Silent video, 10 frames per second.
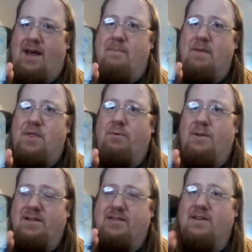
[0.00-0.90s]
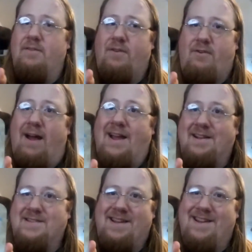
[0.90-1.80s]
lot of Mithril and Silver
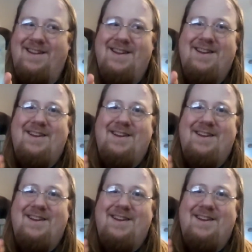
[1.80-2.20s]
Dragons in it,